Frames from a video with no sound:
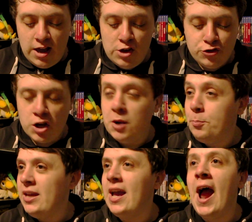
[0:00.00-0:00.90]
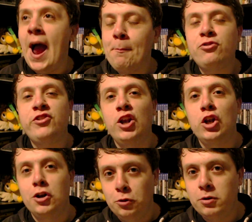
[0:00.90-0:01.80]
is going to be
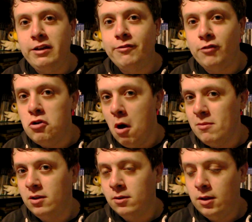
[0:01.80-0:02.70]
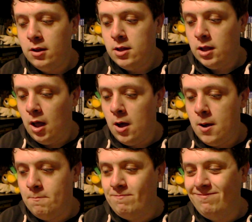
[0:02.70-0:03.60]
absolutely phenomenal.
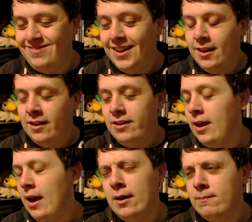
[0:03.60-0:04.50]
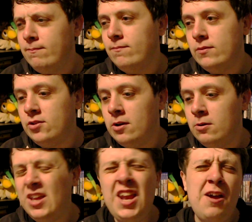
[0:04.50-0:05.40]
Yeah,
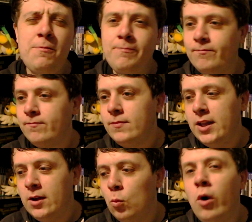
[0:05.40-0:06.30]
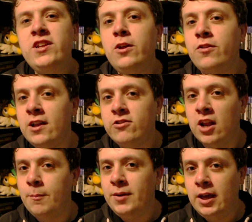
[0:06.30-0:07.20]
so, you know, what do you think is
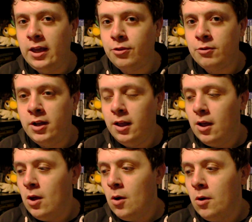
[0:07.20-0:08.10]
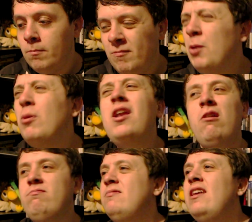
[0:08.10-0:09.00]
going to be at E3? You know,
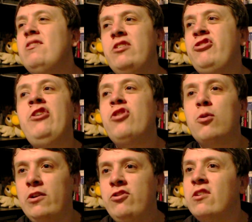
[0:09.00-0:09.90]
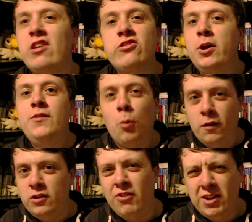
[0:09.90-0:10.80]
no, let's change the question, because that's not even
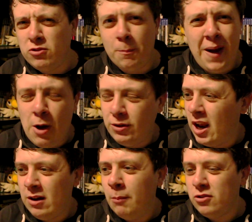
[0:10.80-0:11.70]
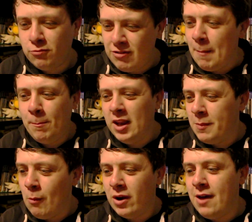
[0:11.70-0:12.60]
what this video is about, you know, I'm just rambling
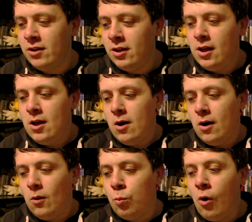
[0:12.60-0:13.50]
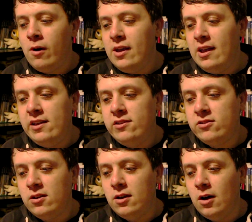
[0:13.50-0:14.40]
about whatever. What
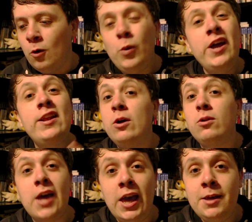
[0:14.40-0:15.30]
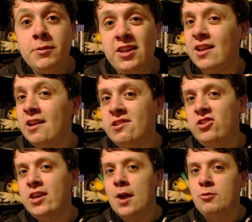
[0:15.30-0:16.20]
is a weird little game you'd like to
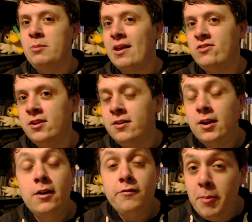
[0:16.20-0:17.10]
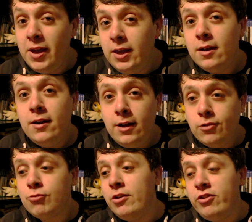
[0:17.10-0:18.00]
see get remastered? For me,
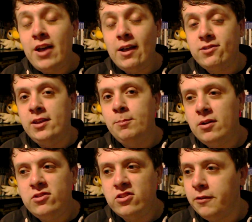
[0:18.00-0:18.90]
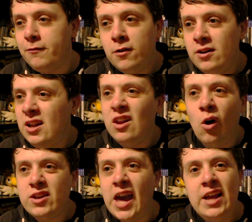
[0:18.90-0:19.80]
it's Crazy Taxi, because it's a fun little
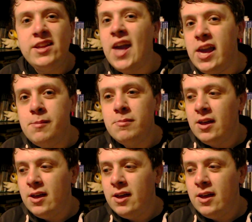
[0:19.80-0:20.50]
arcadey game,